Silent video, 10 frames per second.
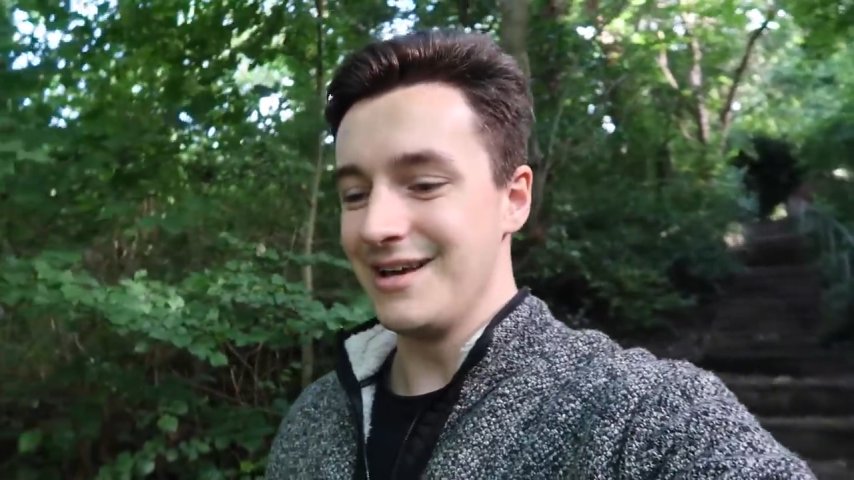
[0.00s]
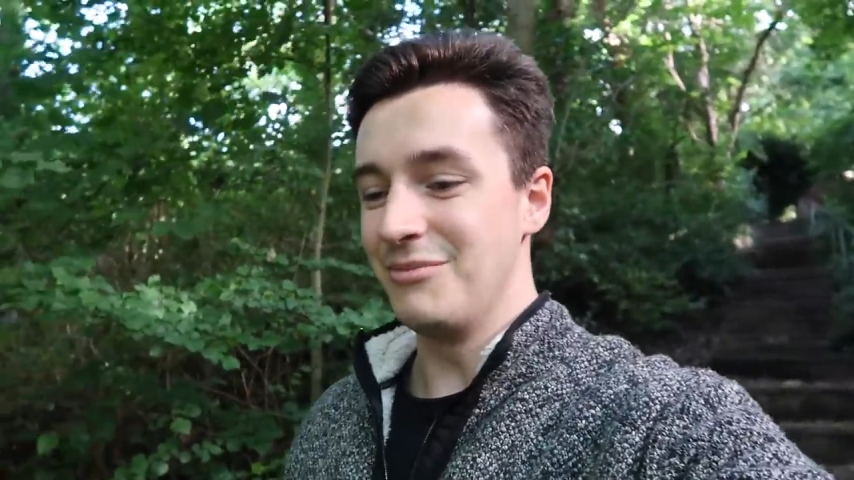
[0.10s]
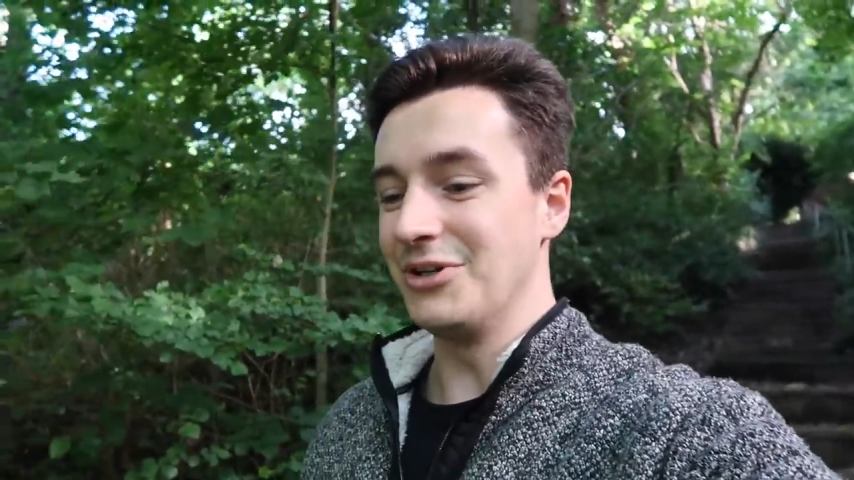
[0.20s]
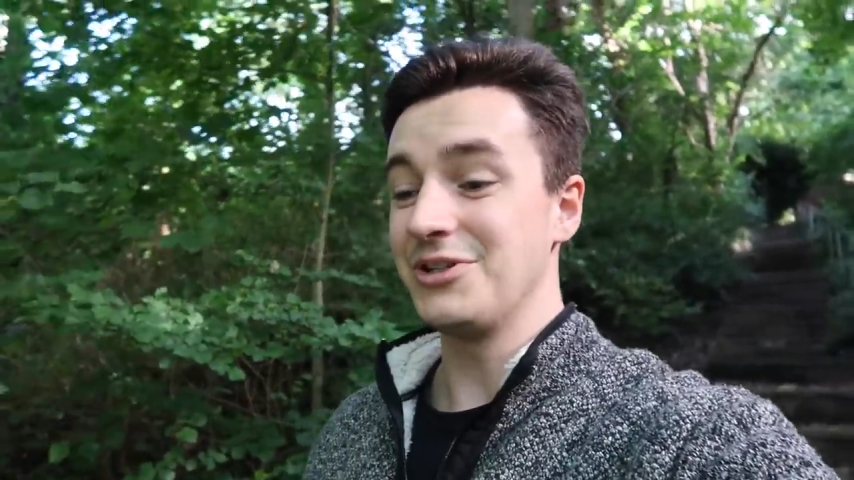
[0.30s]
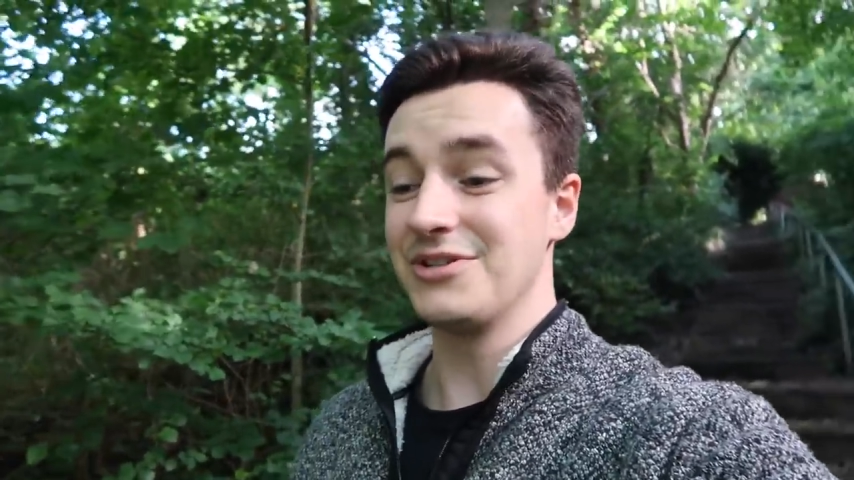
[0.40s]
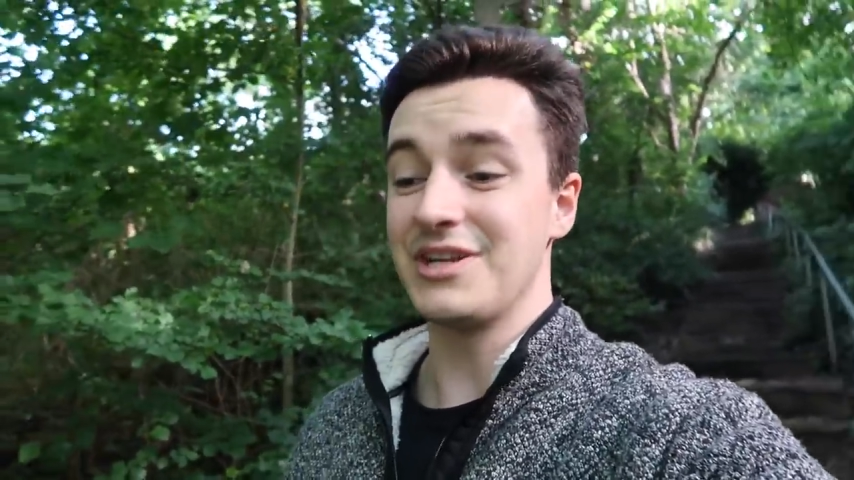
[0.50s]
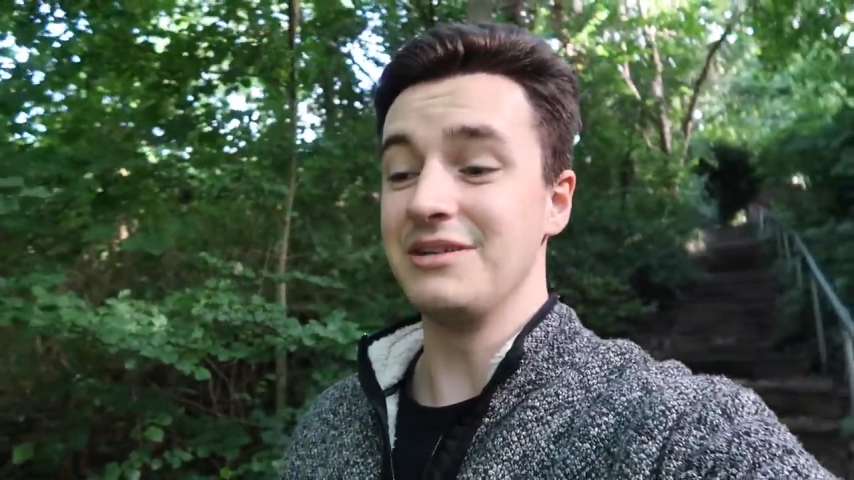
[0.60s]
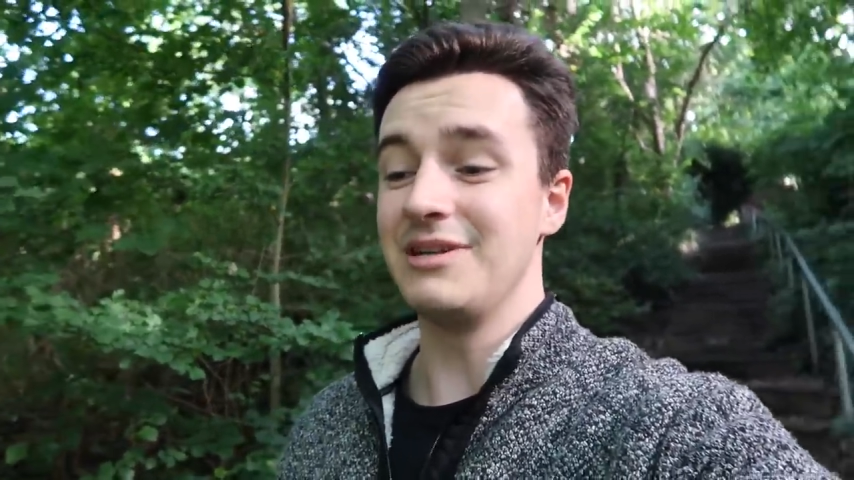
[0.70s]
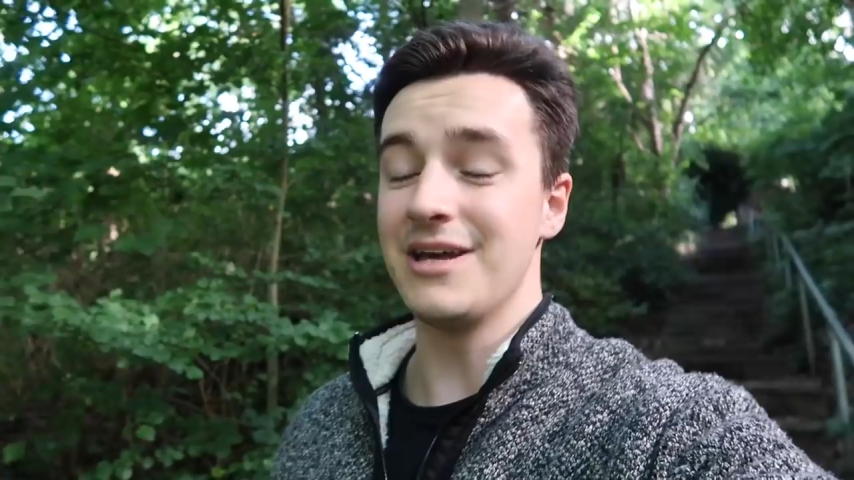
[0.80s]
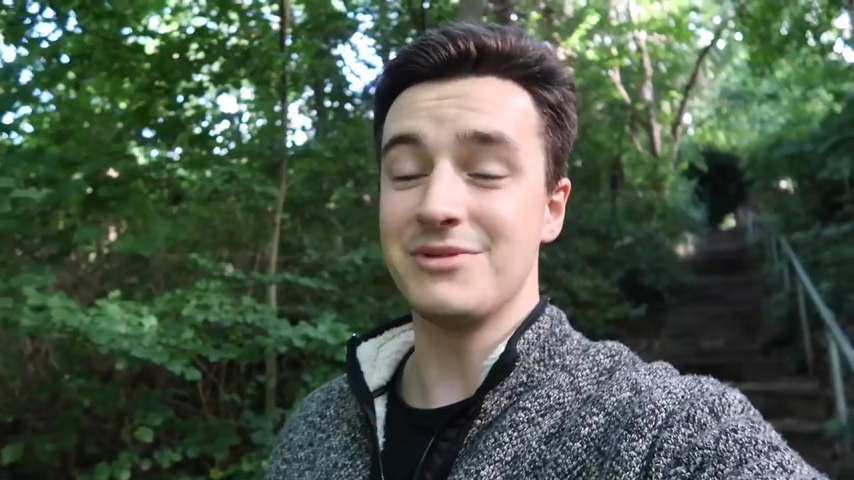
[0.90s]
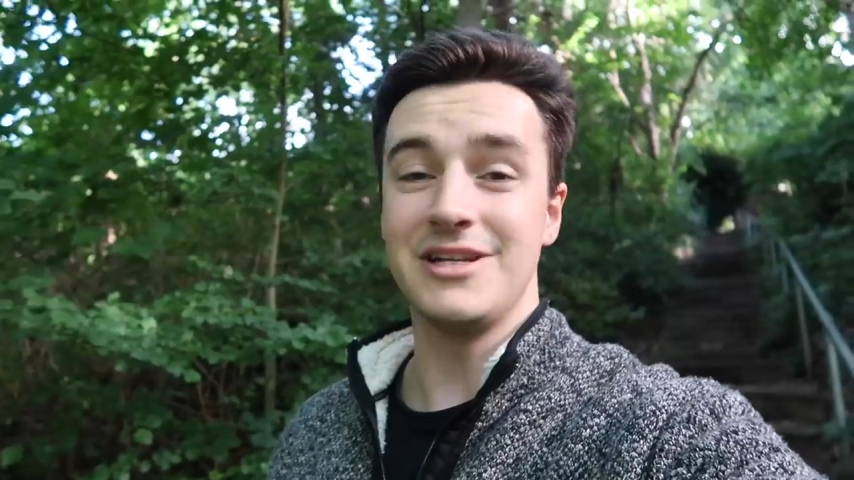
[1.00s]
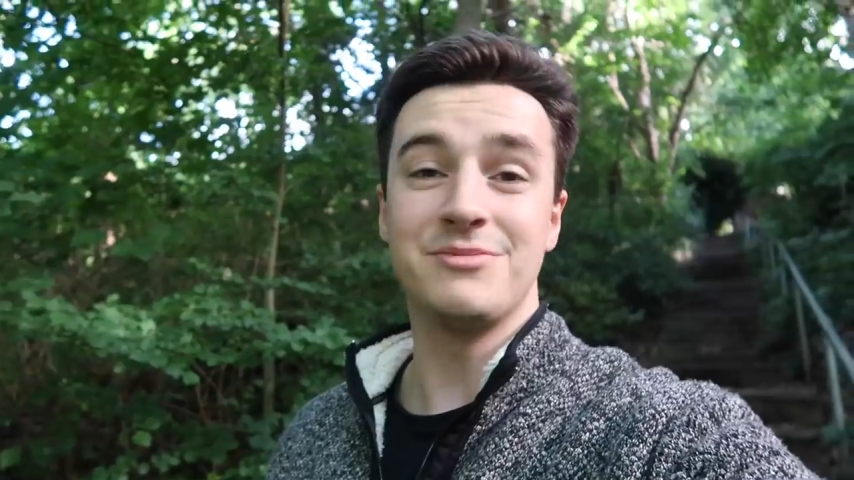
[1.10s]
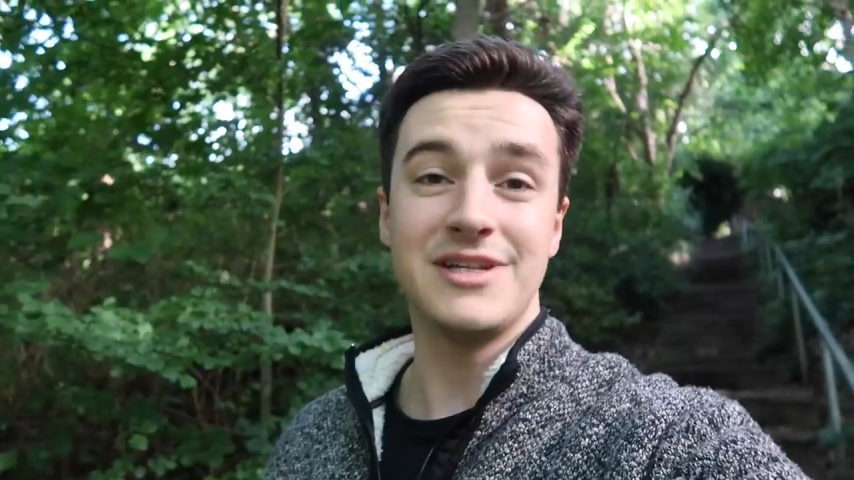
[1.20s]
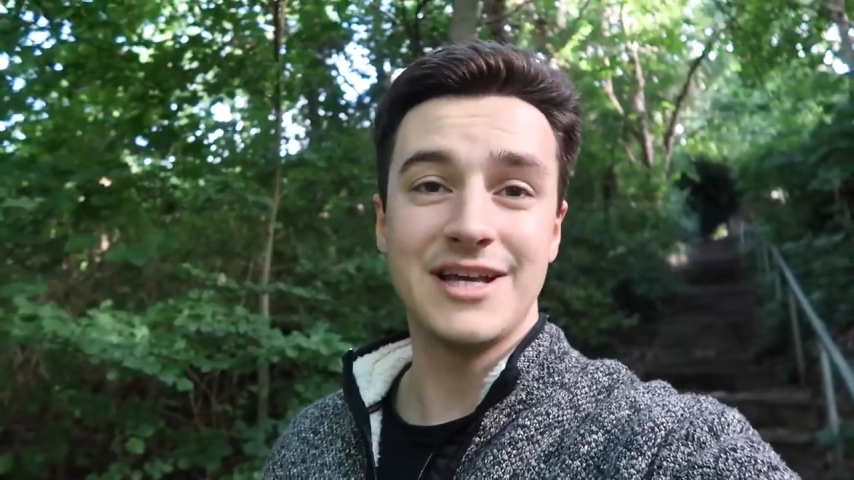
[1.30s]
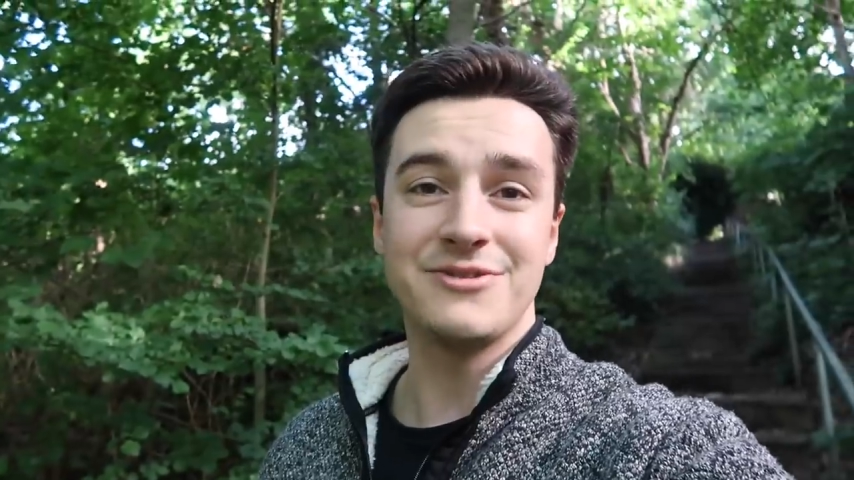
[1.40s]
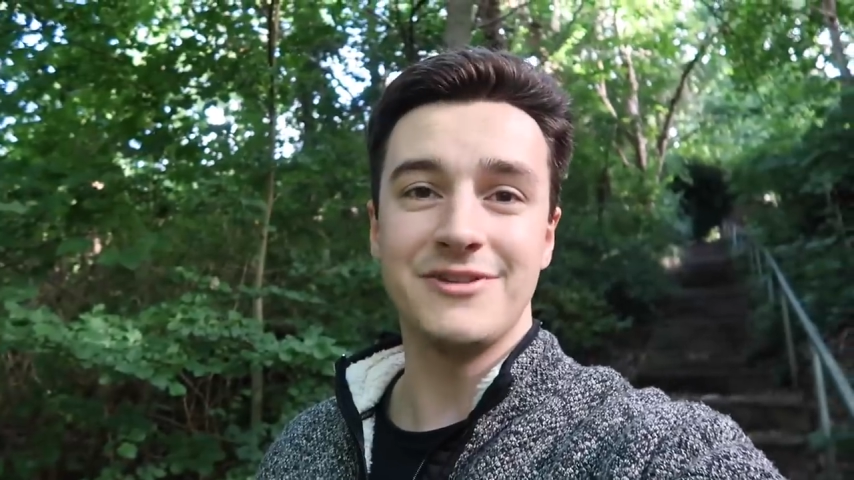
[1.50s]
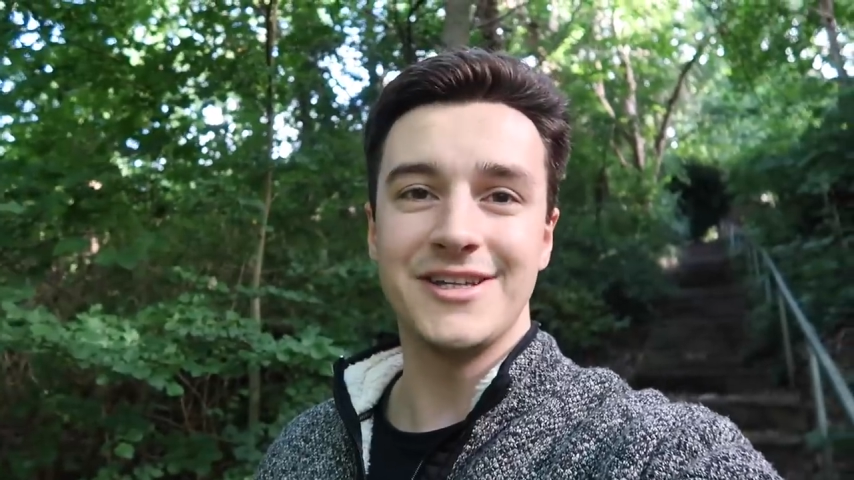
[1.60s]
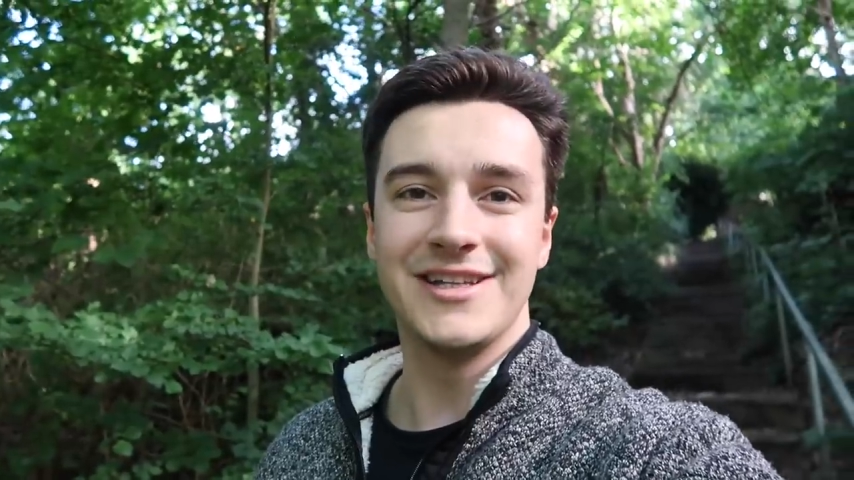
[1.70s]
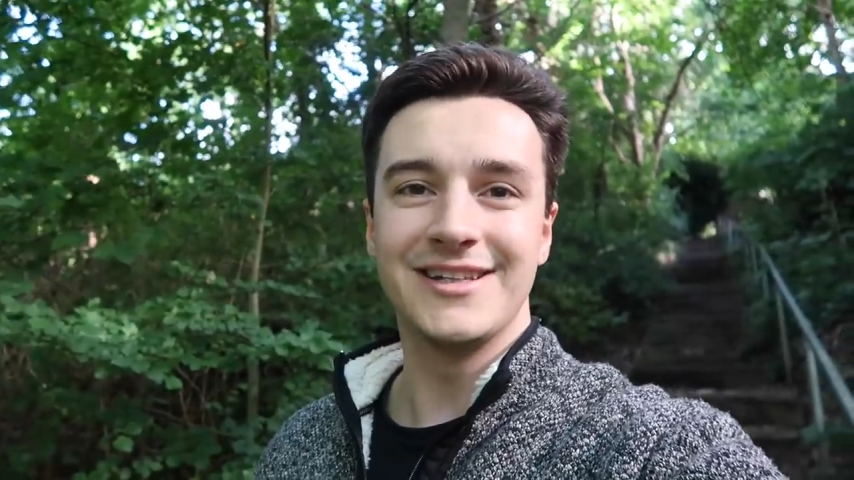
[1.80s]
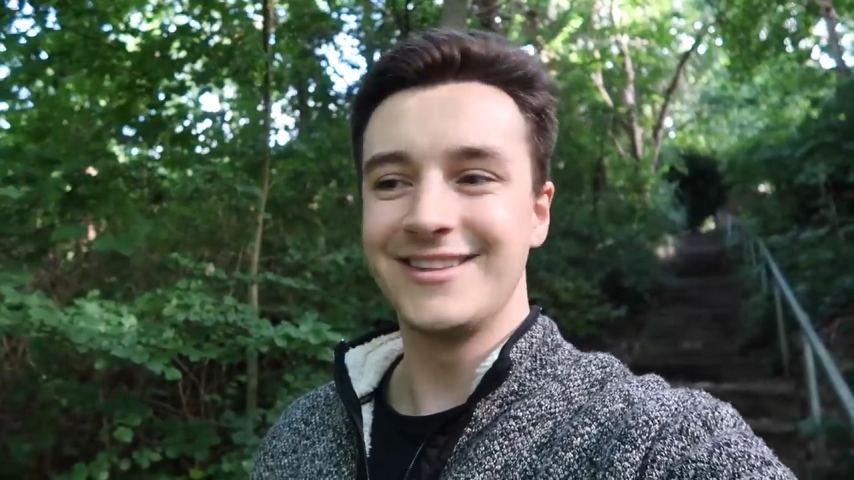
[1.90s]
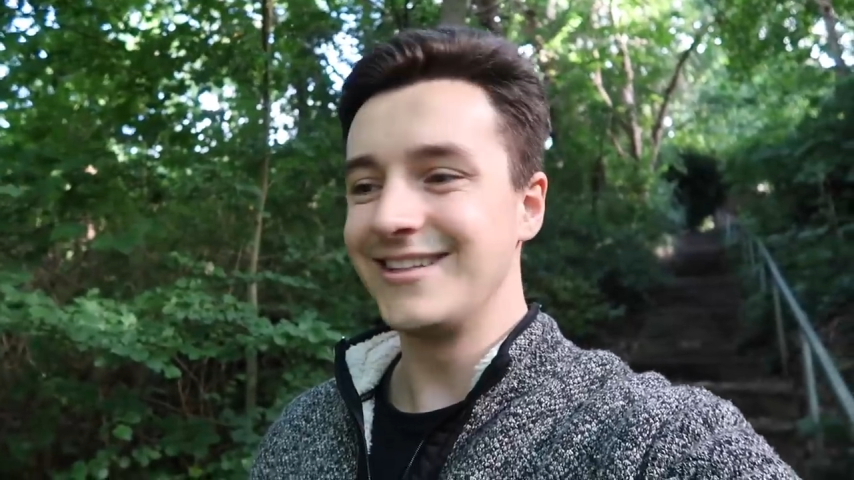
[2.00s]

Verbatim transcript: and Monica is going to be absolutely obsessed with it.